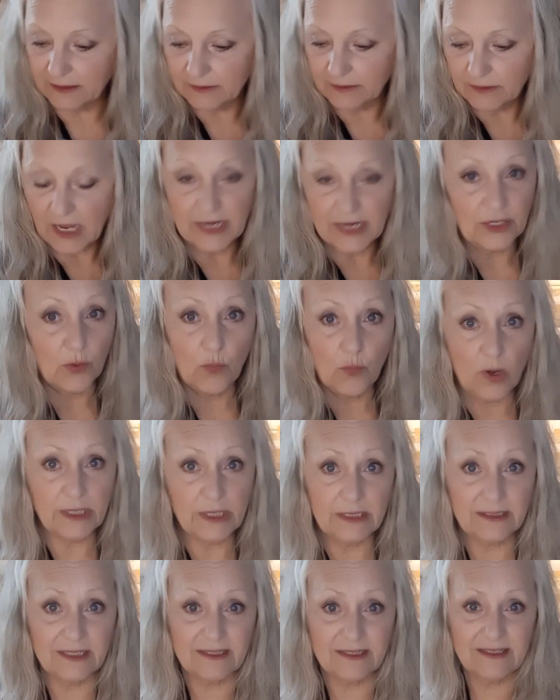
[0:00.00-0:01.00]
I don't want it
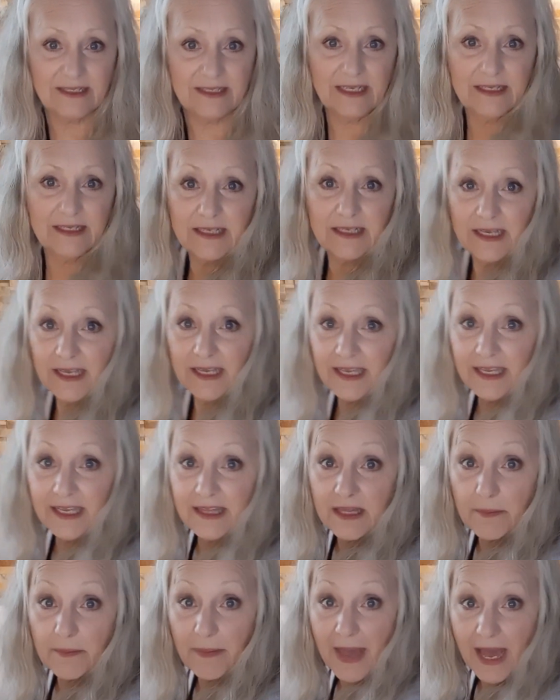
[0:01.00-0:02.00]
to sit in
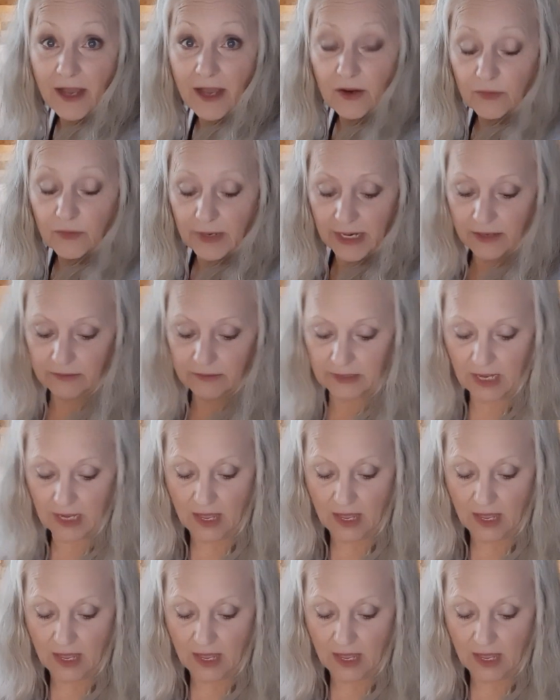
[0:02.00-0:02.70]
the background.